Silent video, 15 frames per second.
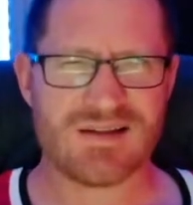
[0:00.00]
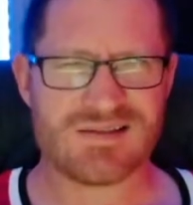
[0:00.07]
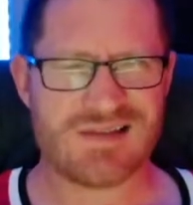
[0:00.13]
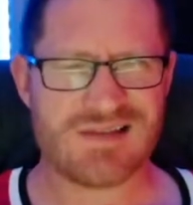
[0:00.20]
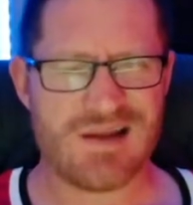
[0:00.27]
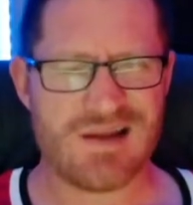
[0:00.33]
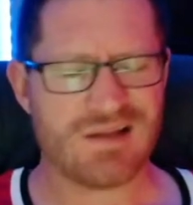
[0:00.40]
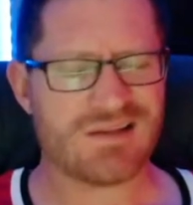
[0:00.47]
It's
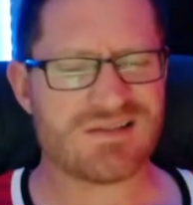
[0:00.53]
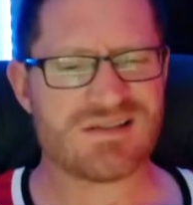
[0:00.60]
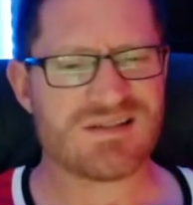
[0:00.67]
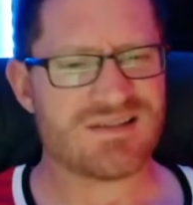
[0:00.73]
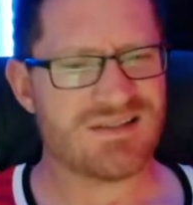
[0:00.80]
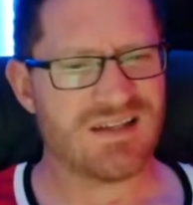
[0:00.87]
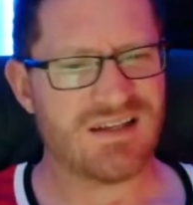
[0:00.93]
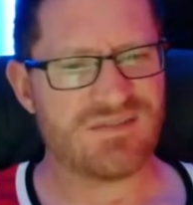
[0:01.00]
got to be at least a
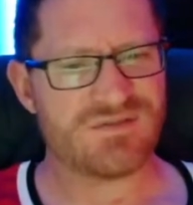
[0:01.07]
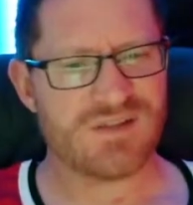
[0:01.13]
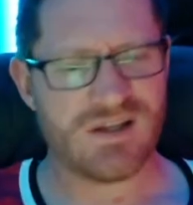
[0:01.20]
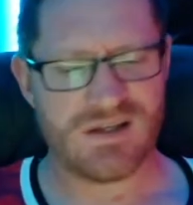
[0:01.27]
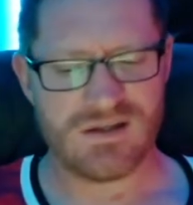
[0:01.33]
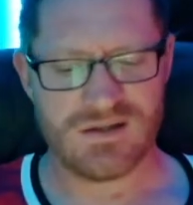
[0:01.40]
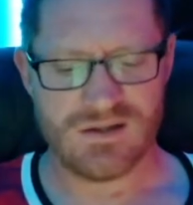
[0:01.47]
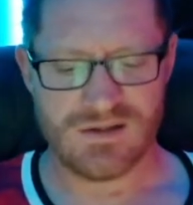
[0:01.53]
day
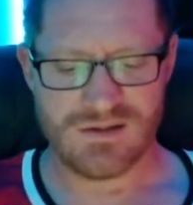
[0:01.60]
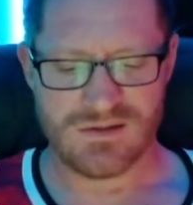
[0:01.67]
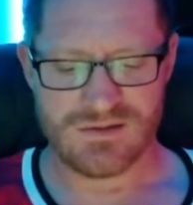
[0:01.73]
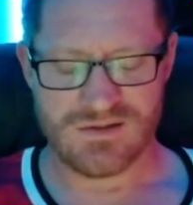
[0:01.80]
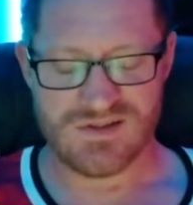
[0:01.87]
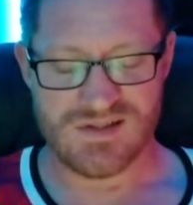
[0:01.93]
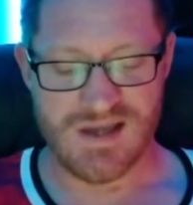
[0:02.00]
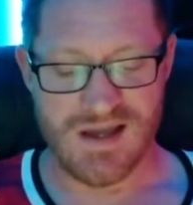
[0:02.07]
flight.
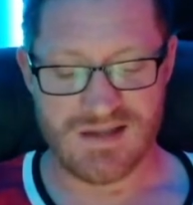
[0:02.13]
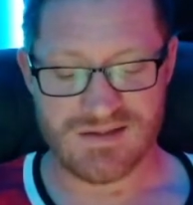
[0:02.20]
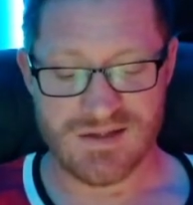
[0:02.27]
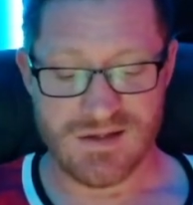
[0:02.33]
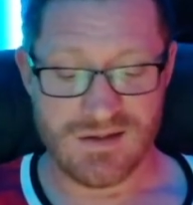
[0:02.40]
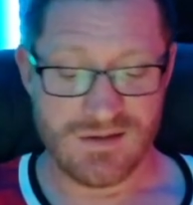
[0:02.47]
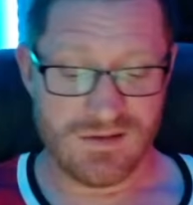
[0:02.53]
Let's ask.